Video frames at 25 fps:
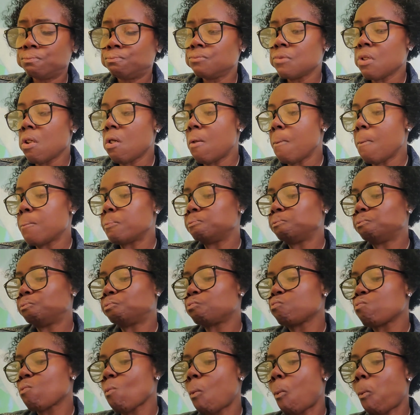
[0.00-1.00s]
Well,
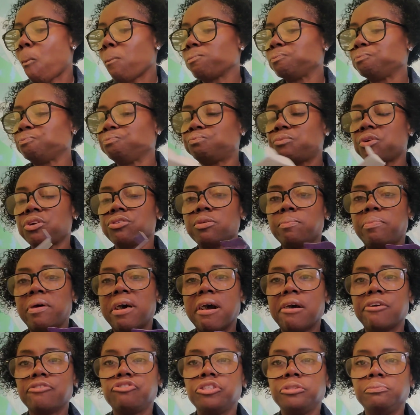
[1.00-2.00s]
here's the
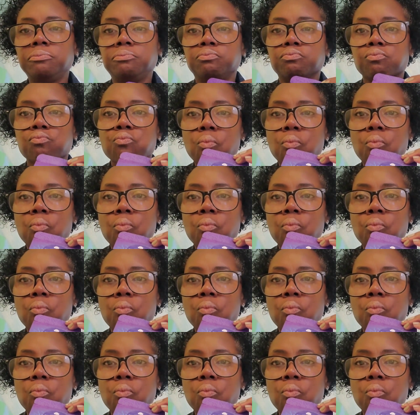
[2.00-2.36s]
packaging.